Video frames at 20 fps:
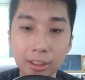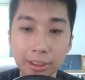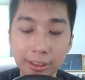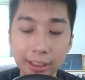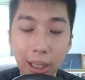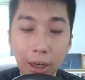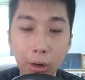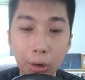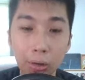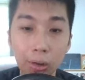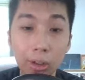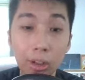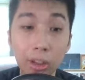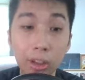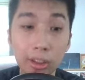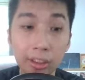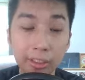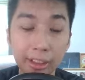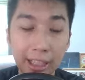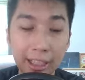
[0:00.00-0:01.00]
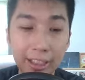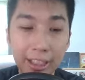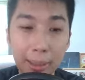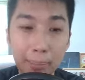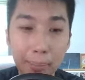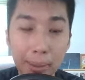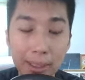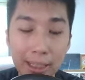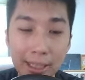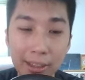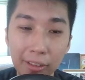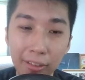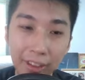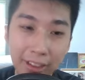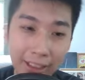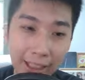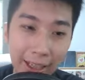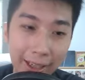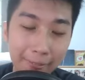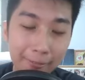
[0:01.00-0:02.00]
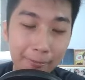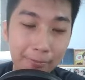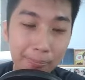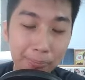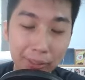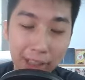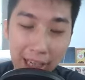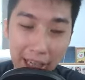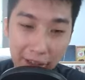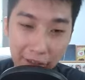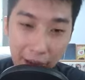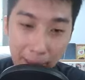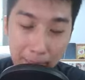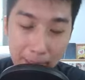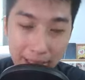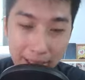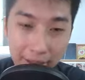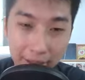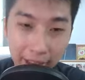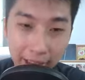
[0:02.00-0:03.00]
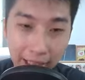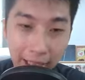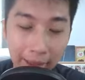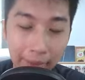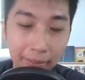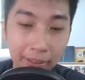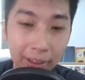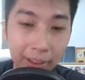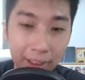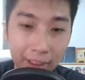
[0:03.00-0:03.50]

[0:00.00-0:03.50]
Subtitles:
Now, 90% of the time, 95% of the time,